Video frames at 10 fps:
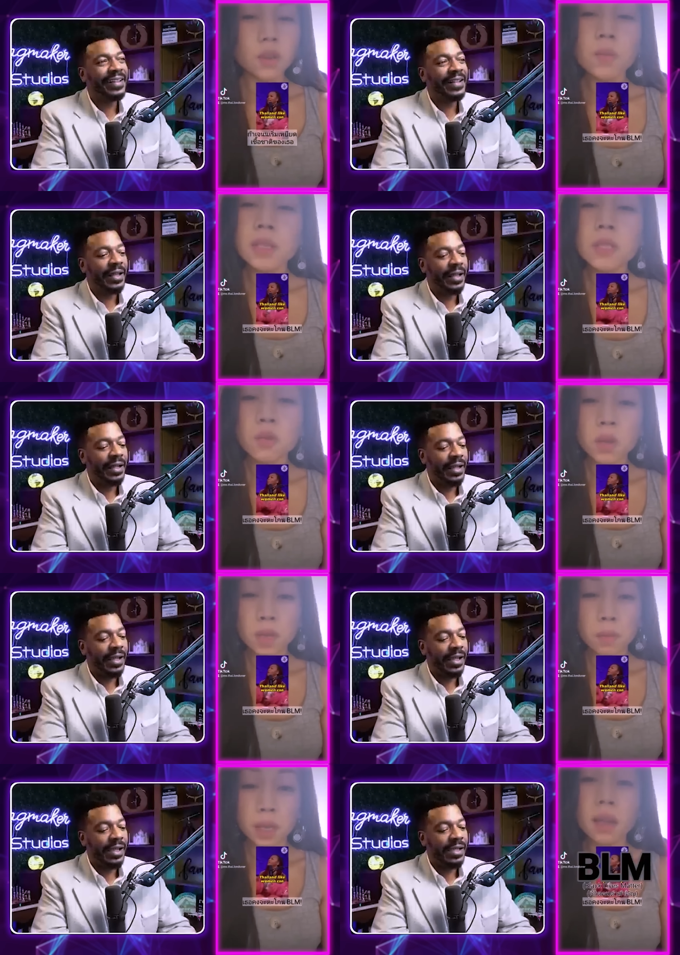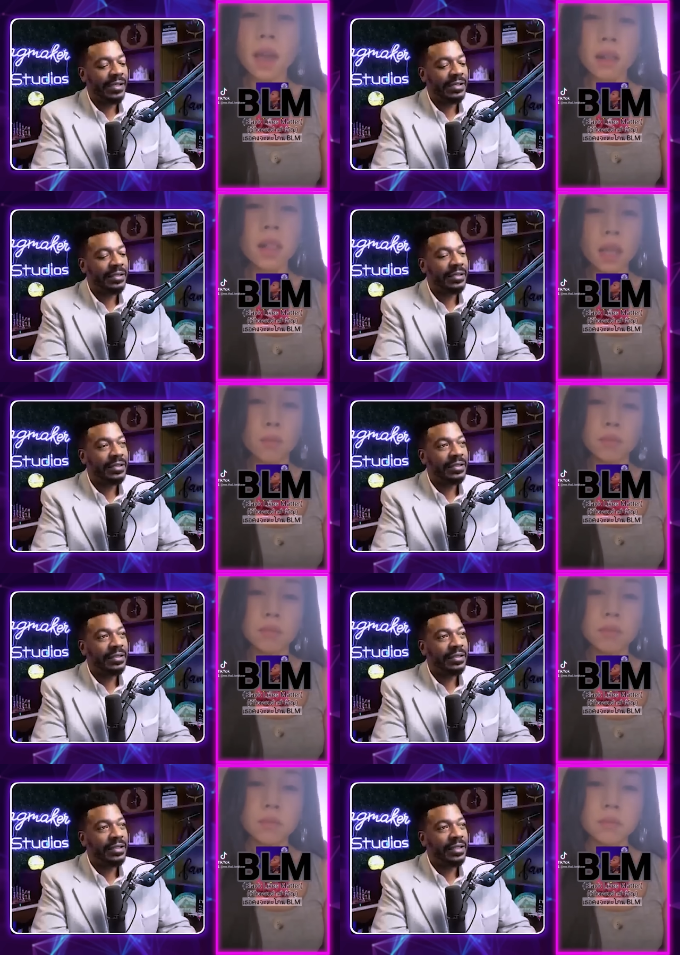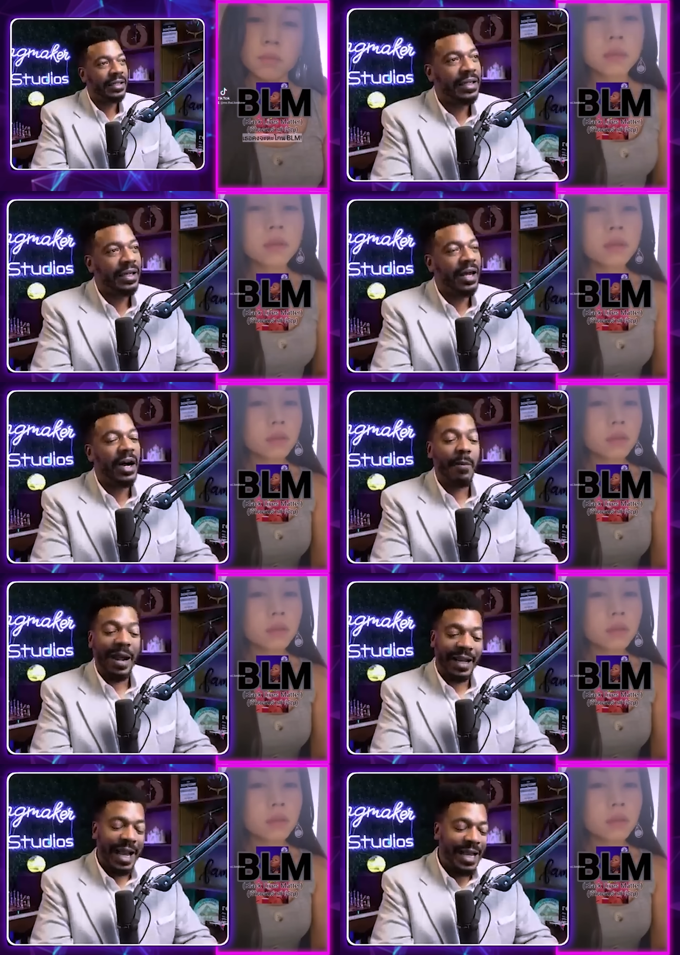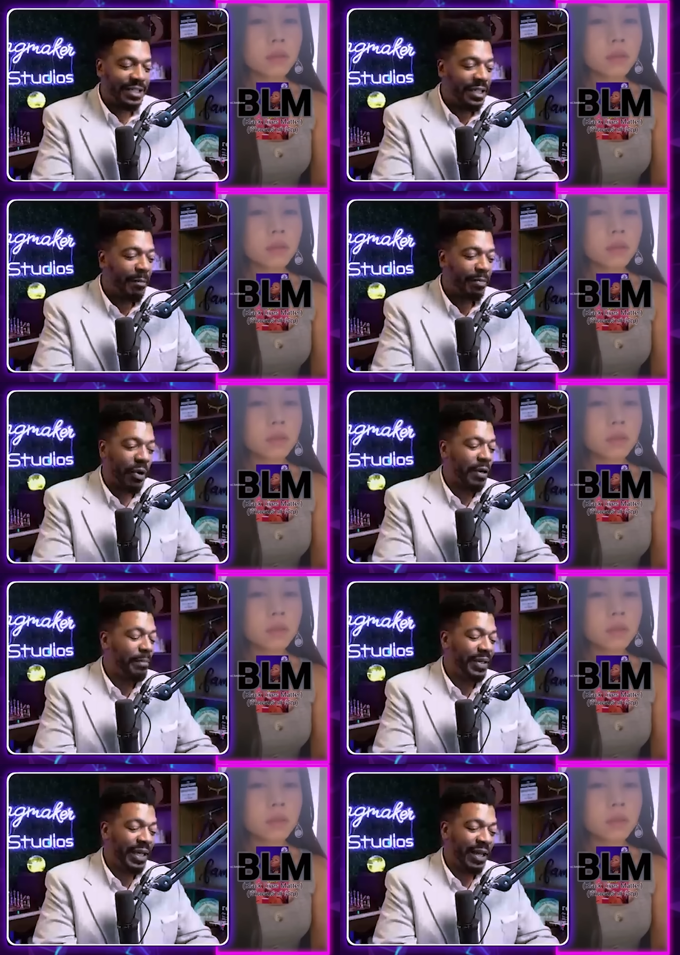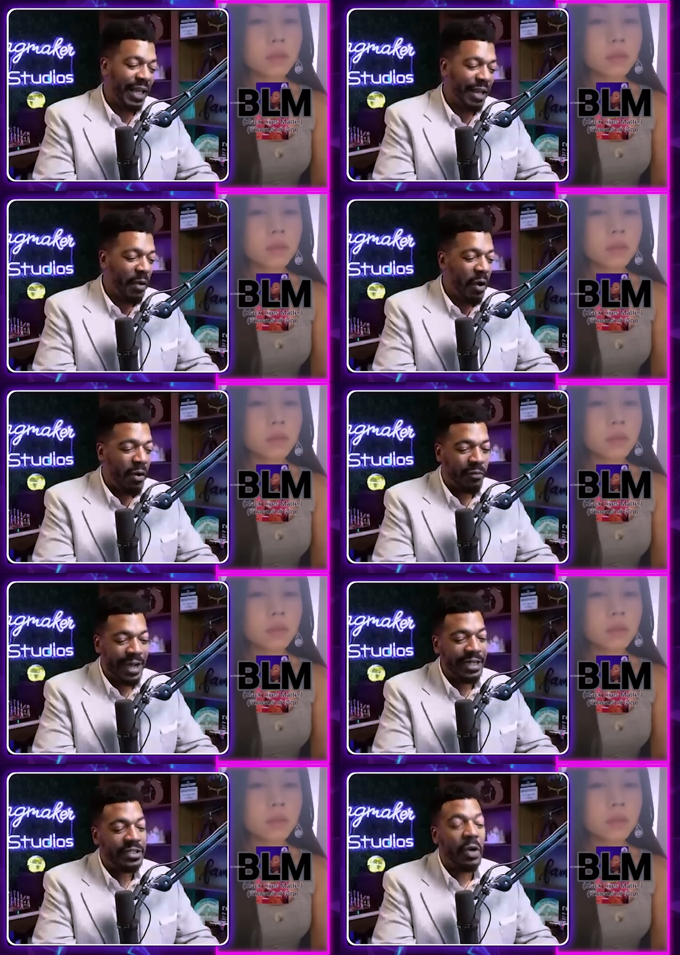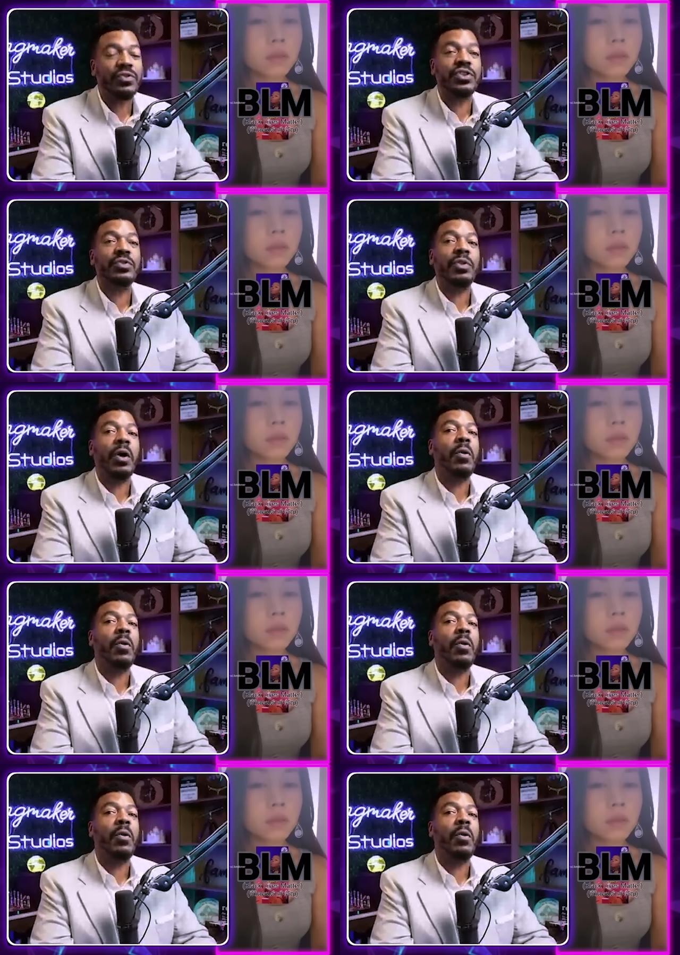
Speaker 1: her, she'll be screaming BLM.
Speaker 2: Oh my gosh, she done brought up BLM already. Don't you know